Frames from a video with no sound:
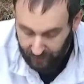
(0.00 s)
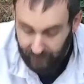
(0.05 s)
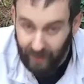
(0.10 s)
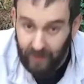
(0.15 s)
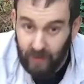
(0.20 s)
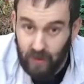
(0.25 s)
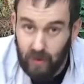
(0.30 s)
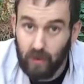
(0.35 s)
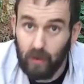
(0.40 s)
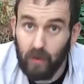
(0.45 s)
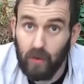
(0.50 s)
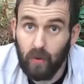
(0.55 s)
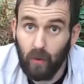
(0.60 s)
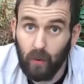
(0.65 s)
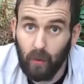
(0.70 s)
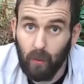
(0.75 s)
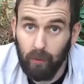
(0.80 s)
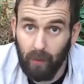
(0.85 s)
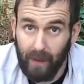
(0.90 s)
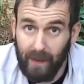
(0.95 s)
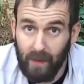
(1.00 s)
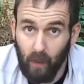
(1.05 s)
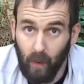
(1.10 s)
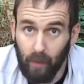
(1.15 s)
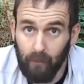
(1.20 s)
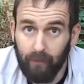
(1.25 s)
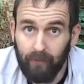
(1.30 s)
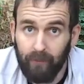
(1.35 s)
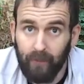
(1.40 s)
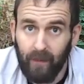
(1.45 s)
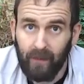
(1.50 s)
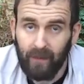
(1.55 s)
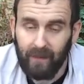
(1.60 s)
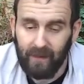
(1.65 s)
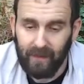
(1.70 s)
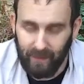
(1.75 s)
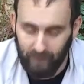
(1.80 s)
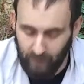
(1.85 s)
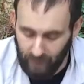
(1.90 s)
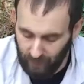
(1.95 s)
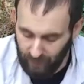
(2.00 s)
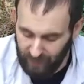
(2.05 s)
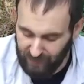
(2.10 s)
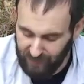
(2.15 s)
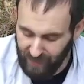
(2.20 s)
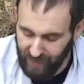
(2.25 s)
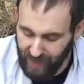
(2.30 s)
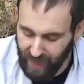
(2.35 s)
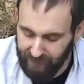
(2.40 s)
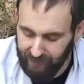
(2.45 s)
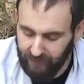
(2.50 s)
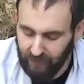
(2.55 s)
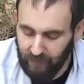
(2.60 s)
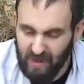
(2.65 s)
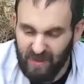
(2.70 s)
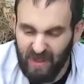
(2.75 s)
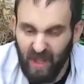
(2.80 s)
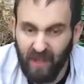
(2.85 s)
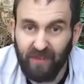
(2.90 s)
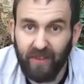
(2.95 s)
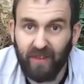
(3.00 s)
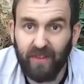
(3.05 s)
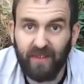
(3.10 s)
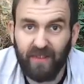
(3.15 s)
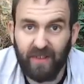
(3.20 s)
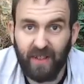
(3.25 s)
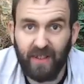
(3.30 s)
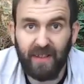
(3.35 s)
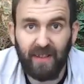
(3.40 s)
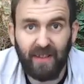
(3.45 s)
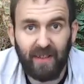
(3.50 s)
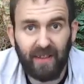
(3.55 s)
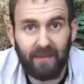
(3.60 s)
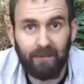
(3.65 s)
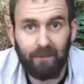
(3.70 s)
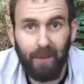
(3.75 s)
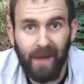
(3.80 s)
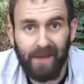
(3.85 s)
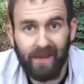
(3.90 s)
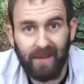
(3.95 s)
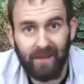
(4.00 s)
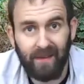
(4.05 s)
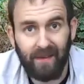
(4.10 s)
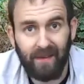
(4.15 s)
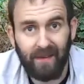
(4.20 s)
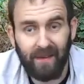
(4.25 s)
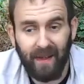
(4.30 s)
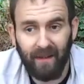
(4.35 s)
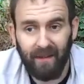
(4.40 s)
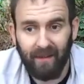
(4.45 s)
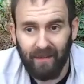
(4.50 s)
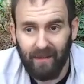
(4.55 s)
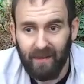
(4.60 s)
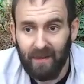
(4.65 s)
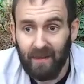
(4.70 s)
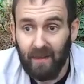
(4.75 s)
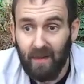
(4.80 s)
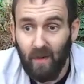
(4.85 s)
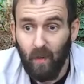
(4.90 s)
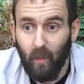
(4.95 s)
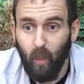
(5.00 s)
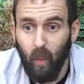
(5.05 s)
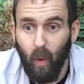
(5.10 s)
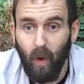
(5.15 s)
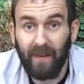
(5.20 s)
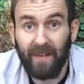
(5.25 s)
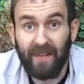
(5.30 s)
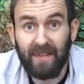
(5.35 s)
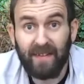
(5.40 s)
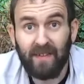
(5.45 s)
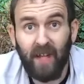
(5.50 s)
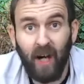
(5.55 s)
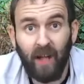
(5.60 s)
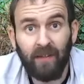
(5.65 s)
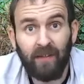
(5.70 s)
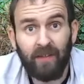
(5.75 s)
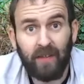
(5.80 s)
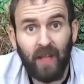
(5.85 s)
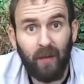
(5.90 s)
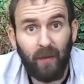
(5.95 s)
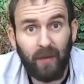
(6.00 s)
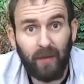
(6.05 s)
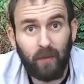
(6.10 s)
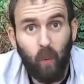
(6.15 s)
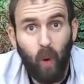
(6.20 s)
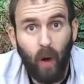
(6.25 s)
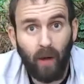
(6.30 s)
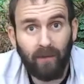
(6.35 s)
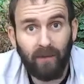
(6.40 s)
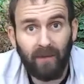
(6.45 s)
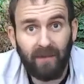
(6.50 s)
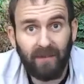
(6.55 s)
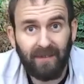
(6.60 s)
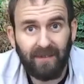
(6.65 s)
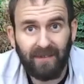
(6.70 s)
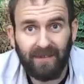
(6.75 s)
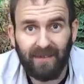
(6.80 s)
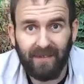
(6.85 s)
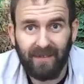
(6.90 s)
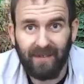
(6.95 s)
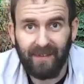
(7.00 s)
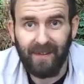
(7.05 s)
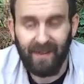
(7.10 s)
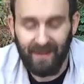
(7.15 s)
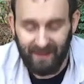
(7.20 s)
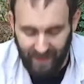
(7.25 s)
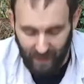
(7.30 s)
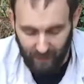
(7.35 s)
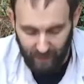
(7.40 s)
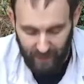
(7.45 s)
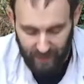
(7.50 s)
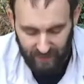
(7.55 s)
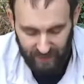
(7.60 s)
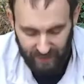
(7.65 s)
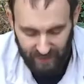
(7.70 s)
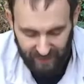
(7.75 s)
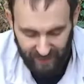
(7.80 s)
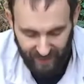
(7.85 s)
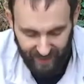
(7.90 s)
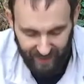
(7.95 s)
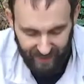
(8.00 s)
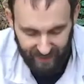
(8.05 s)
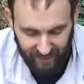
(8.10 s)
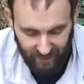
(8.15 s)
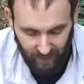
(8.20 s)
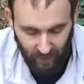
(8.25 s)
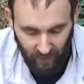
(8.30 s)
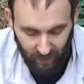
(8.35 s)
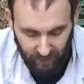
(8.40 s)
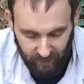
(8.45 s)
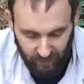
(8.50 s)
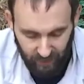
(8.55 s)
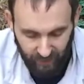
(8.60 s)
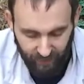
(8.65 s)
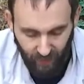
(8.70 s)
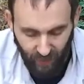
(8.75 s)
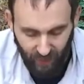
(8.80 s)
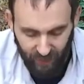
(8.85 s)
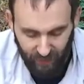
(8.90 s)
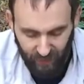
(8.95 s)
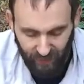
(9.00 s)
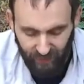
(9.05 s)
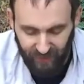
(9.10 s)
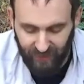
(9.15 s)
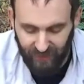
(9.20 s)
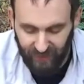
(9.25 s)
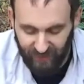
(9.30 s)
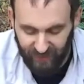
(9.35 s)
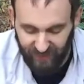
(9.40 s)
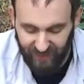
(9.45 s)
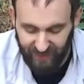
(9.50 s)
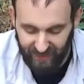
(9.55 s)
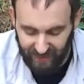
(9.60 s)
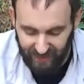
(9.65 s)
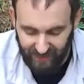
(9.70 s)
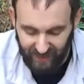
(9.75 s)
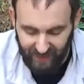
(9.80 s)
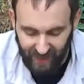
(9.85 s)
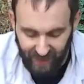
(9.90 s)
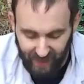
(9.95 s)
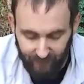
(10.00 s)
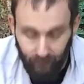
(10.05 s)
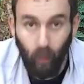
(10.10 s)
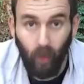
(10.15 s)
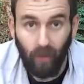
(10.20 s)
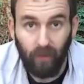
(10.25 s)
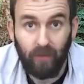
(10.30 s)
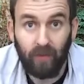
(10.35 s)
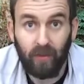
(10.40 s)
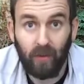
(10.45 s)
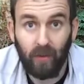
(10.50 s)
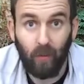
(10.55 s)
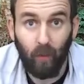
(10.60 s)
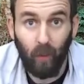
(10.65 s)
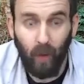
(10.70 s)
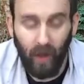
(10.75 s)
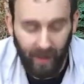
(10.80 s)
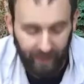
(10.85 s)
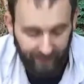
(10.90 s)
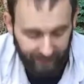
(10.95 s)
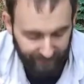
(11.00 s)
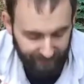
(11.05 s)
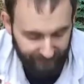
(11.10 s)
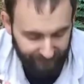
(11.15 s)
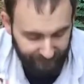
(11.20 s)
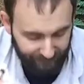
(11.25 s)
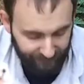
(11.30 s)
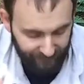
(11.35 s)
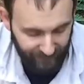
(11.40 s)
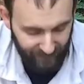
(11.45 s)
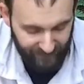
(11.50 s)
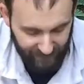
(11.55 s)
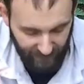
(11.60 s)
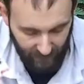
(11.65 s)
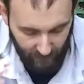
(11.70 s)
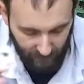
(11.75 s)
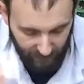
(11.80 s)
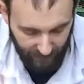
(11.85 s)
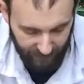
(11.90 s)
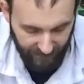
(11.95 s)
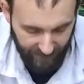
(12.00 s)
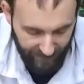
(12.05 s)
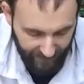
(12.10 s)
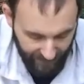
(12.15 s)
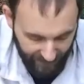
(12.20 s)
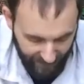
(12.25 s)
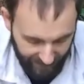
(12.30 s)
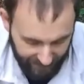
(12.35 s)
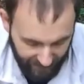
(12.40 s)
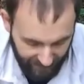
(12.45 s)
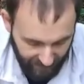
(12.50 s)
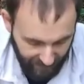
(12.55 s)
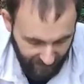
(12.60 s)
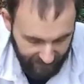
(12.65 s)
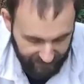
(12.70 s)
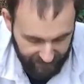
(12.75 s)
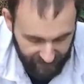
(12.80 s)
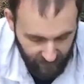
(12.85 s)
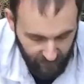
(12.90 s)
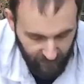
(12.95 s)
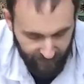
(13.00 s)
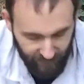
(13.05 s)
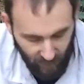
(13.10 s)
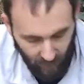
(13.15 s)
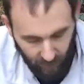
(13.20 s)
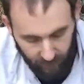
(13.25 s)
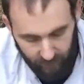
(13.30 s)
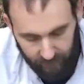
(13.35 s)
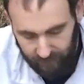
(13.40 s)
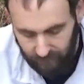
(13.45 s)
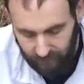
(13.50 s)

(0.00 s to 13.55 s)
in case you lose one or break one. Because we always say having a redundancy is better than, one is none, two is one. Yeah, that's how we usually say it. So we've got two fire sources and one was going to work. So we're in there. And the last thing we've got